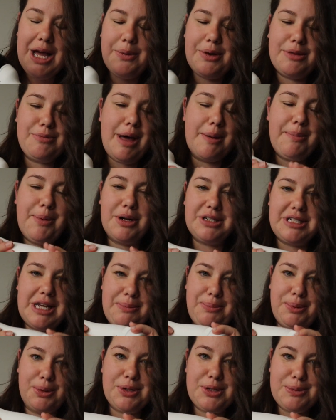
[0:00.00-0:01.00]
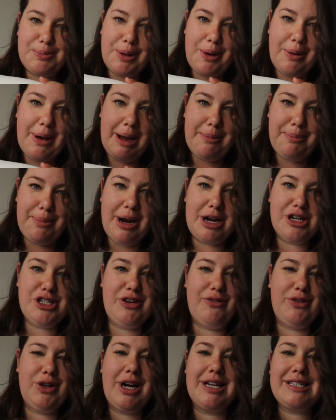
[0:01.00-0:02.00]
with my Bondi Boost blowout brush.
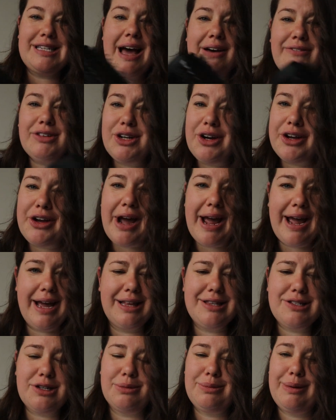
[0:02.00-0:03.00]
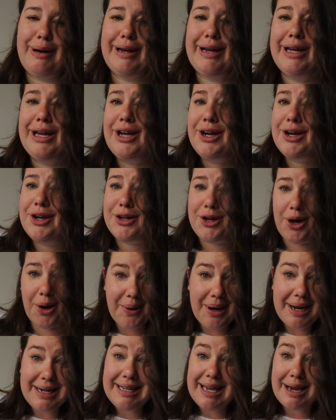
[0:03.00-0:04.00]
If you guys haven't got your hands on one, go
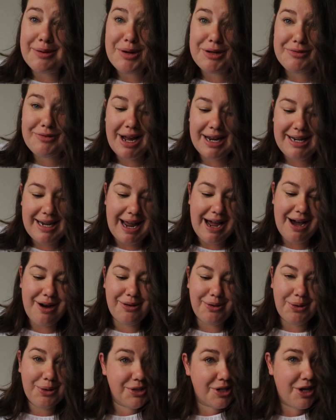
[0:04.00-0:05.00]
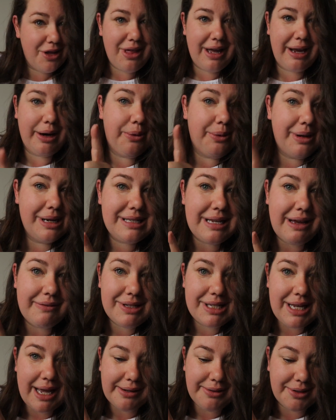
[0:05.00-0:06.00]
and get one right now. Also, they always have
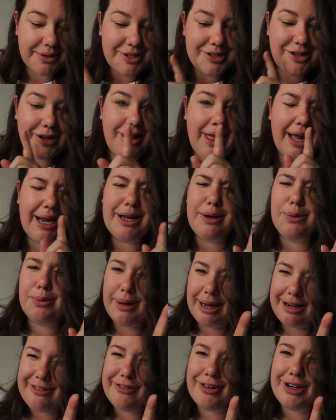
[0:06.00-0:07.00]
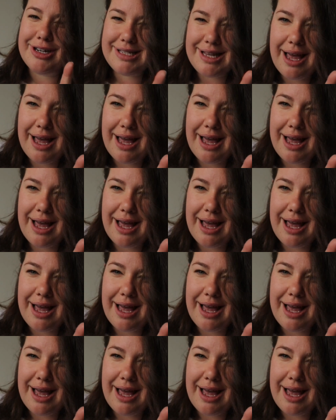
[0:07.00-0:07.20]
sales, so like wait for a